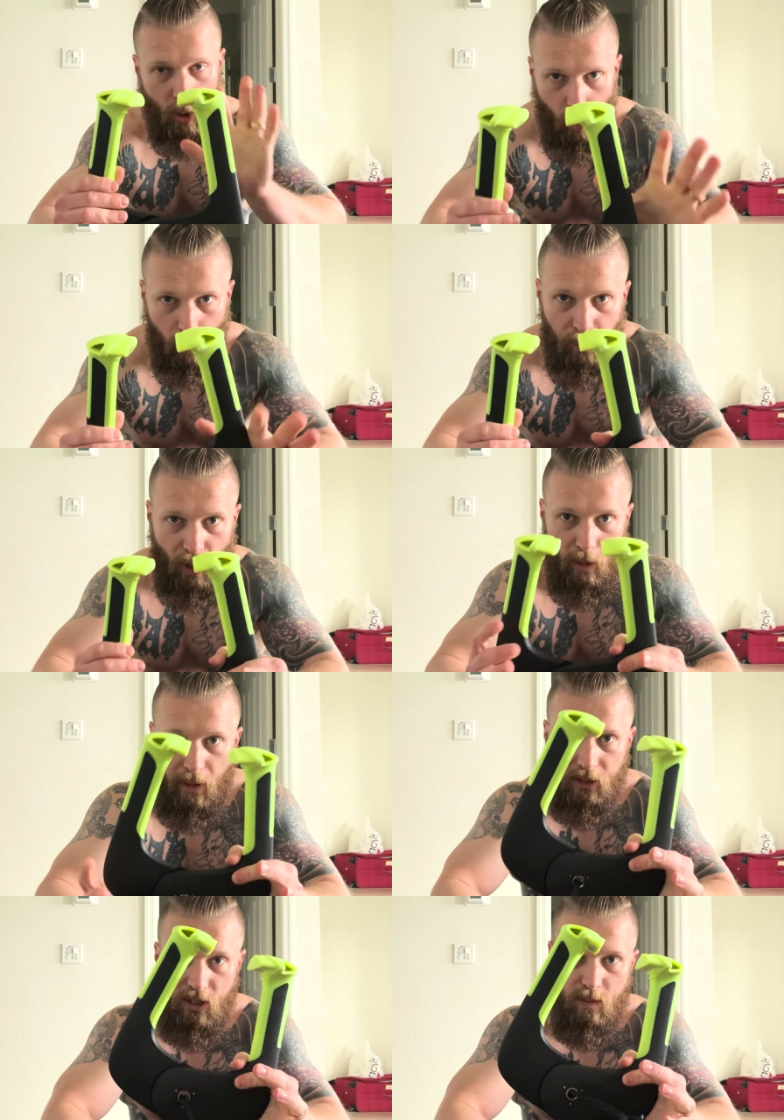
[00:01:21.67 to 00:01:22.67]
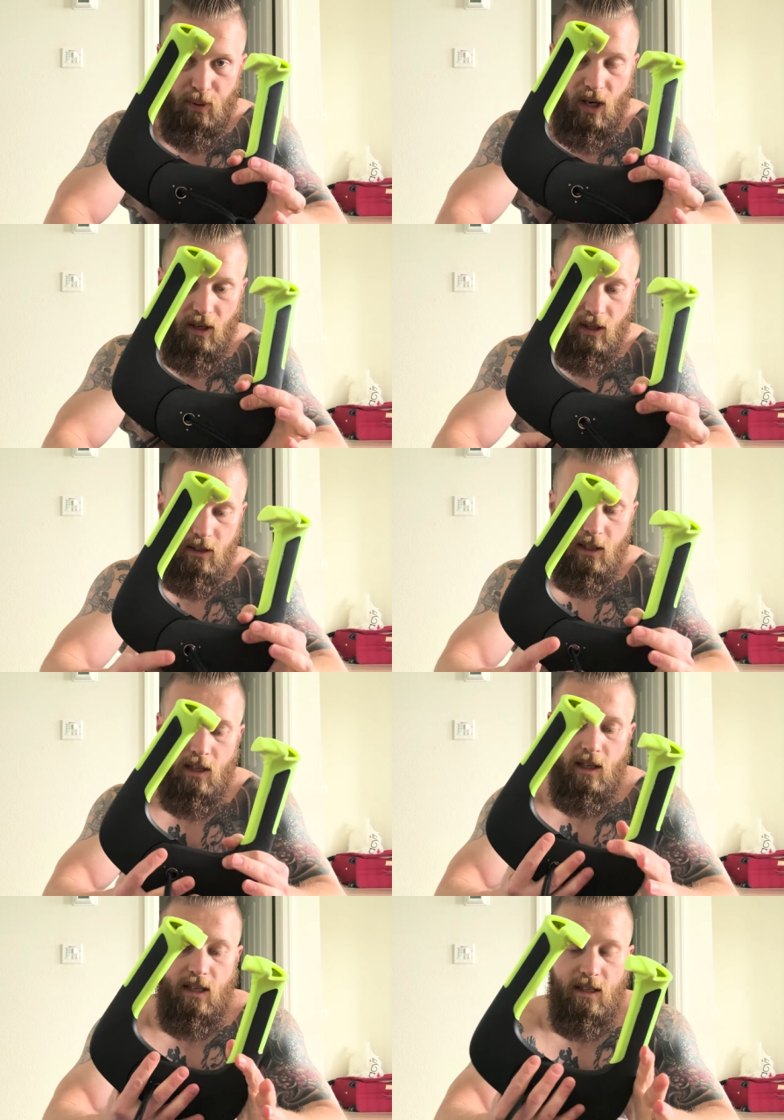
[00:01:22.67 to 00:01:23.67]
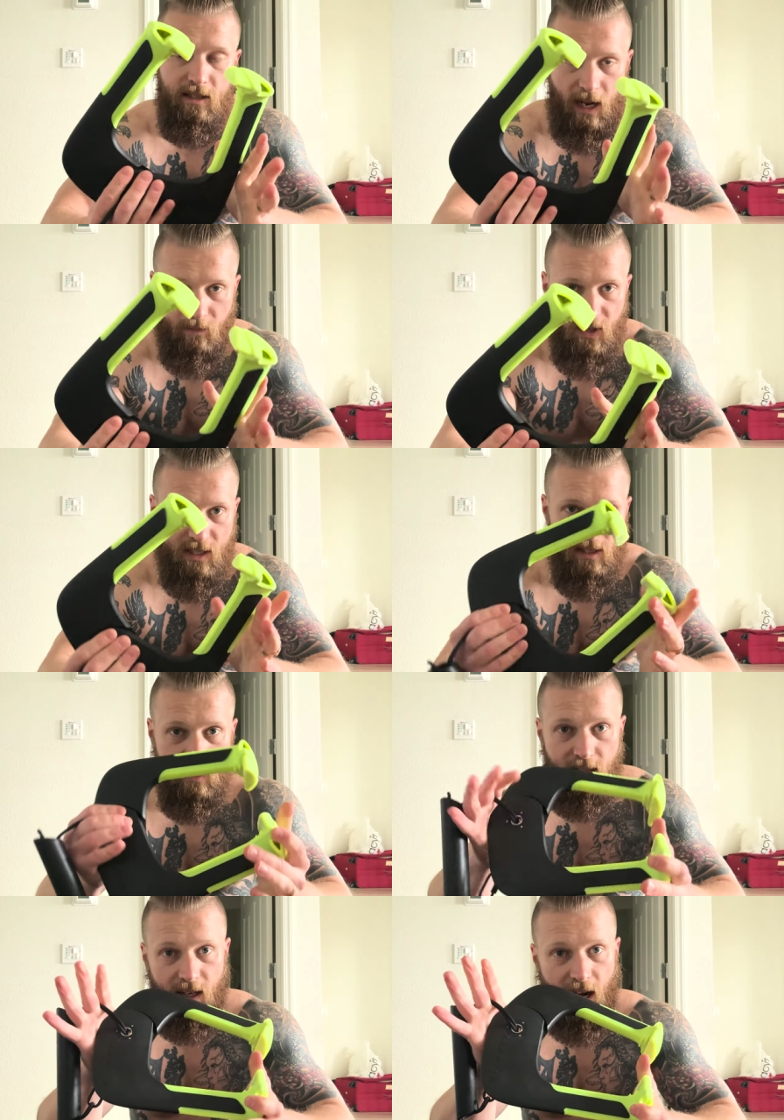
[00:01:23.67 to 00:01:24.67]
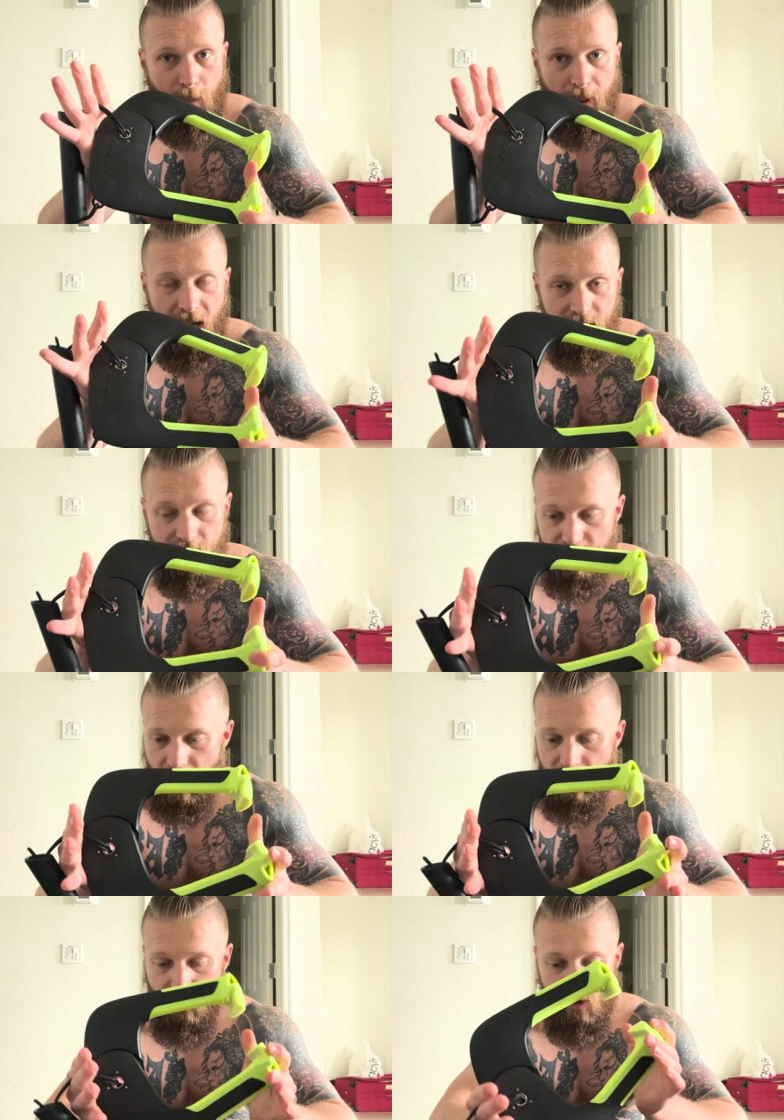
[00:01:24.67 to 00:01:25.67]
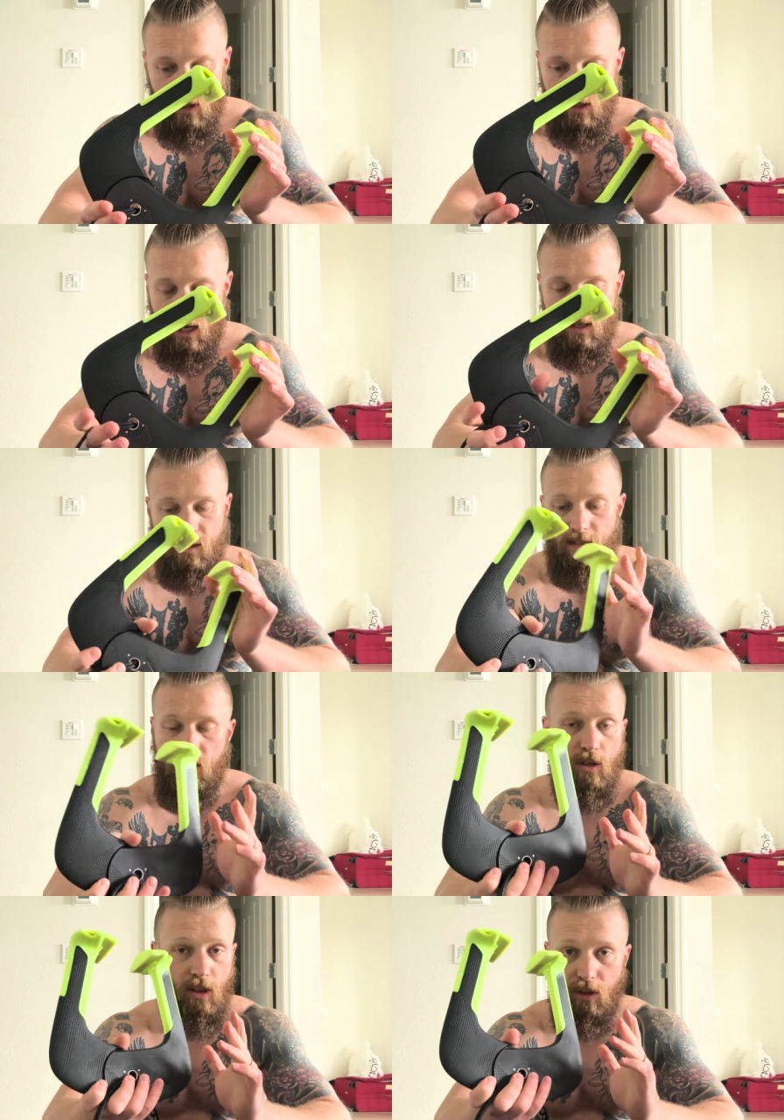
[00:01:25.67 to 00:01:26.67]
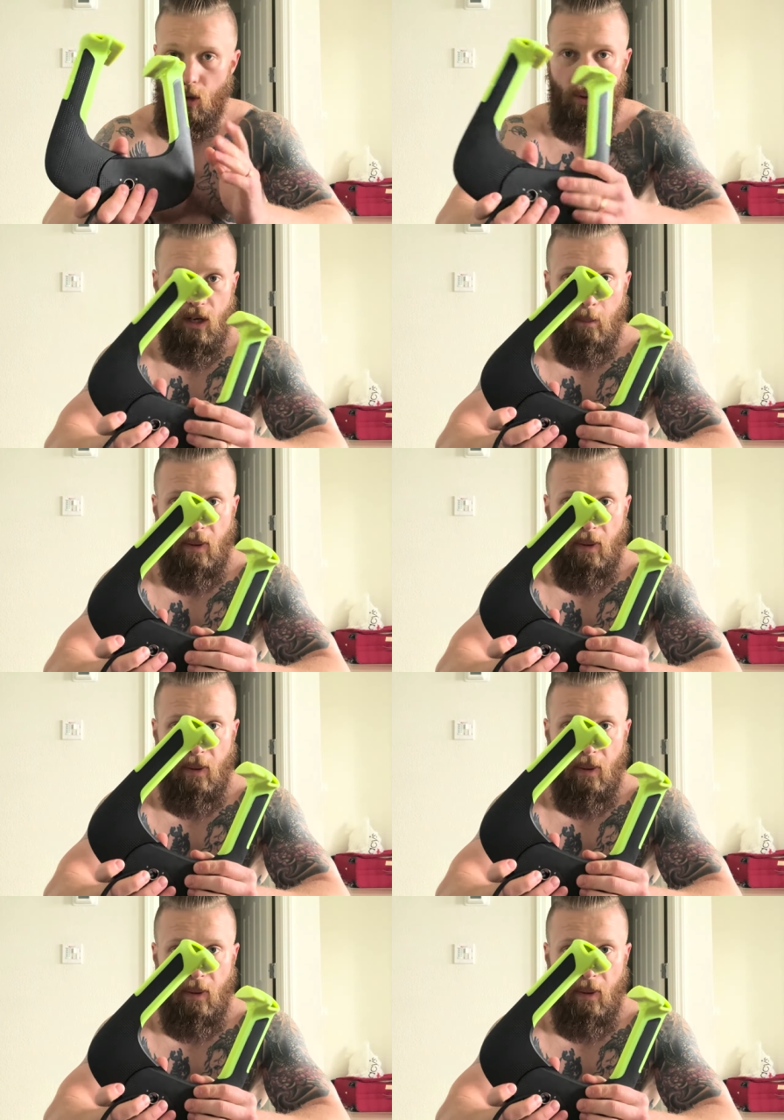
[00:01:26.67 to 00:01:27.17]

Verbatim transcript: cool part about this product is obviously the compact design, really nice. You can throw it in a